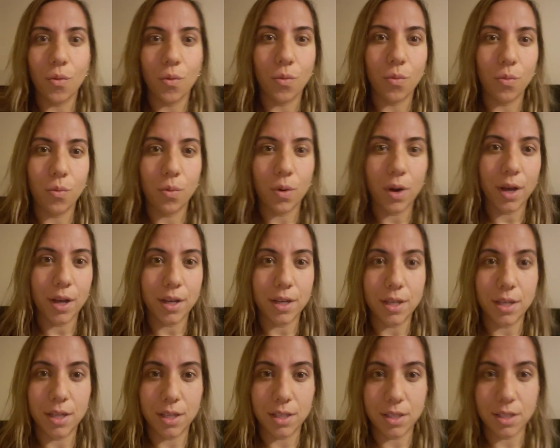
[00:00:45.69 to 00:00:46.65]

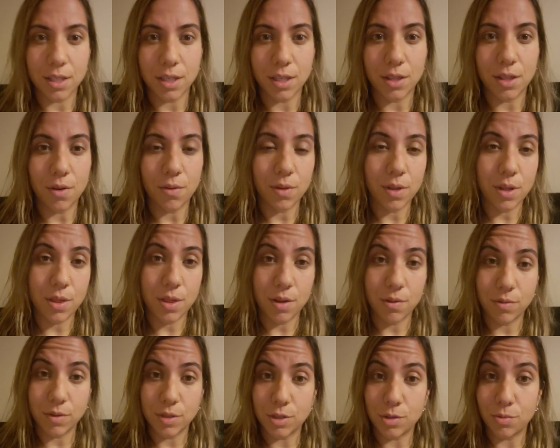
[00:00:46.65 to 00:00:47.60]
was the only thing
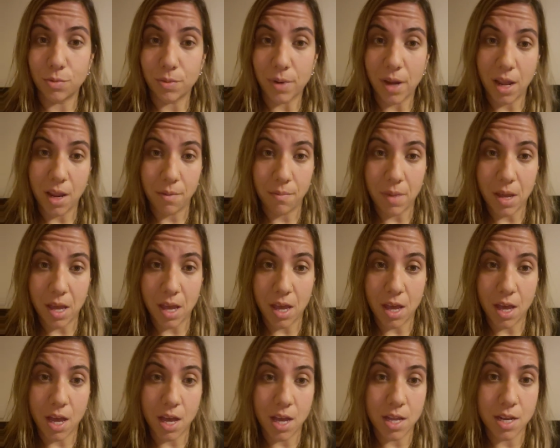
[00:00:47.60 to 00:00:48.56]
was Rain
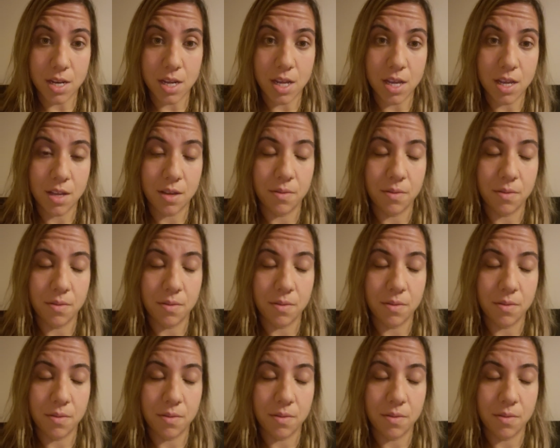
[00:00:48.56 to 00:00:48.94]
Man,